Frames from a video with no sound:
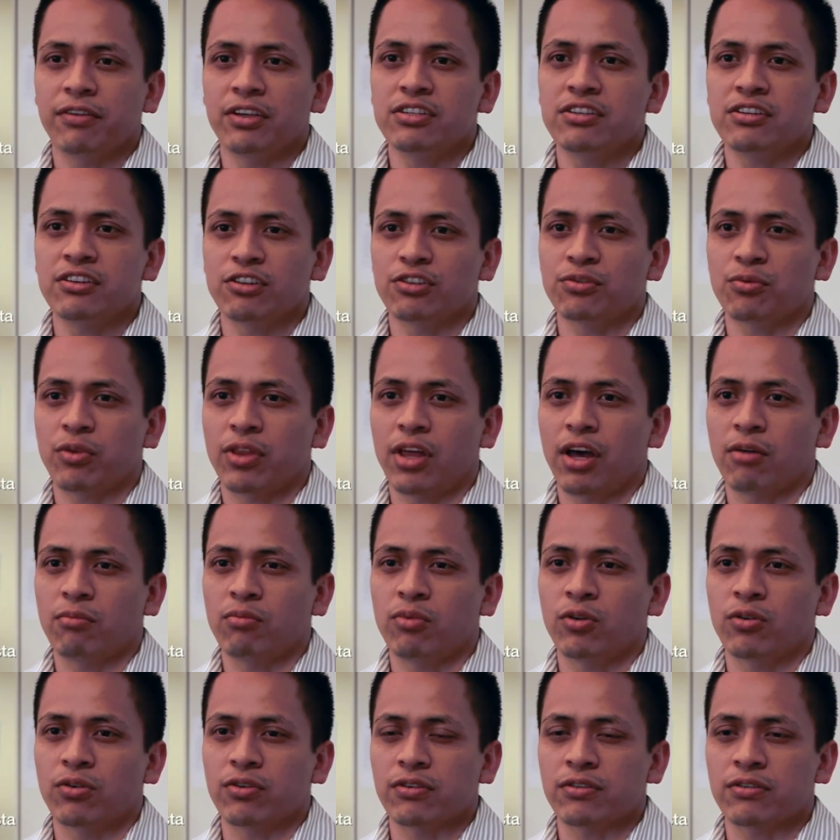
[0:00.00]
Engineers Without
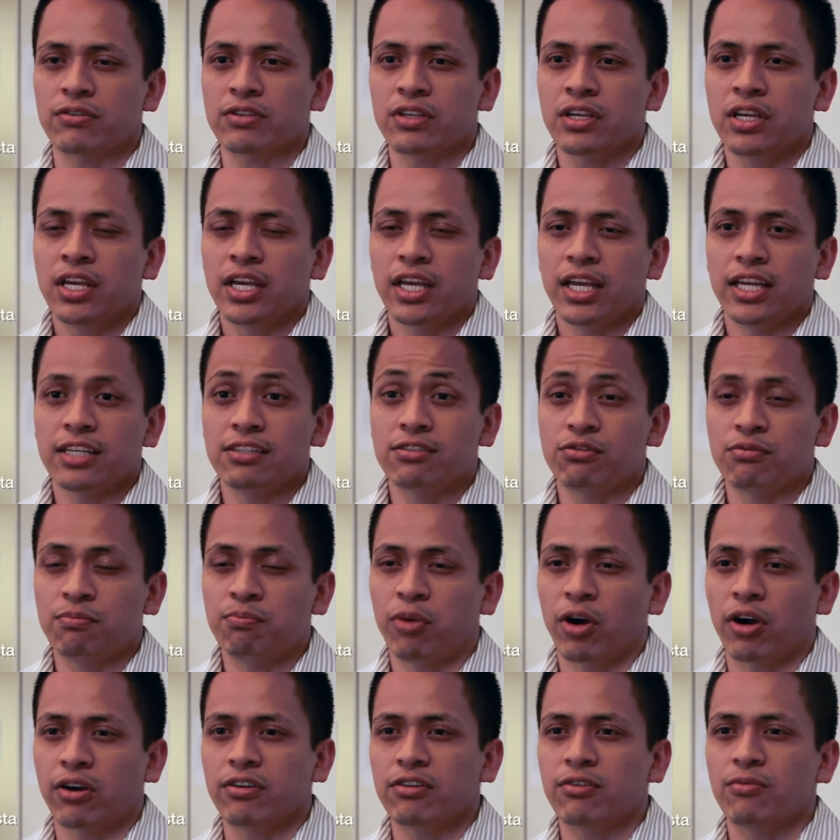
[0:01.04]
Borders is to
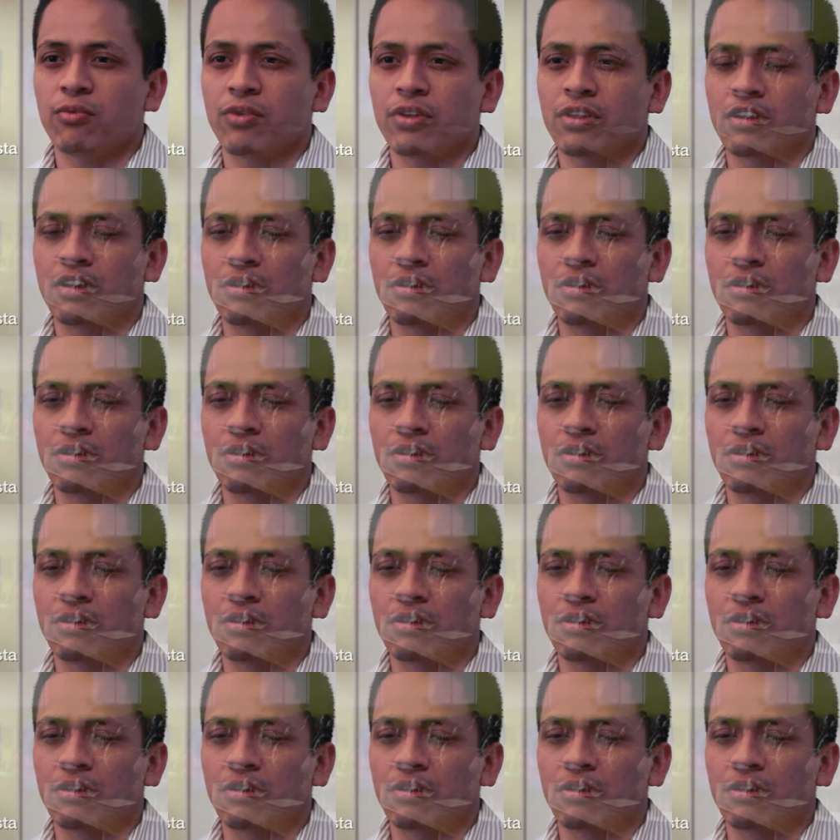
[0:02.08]
partner with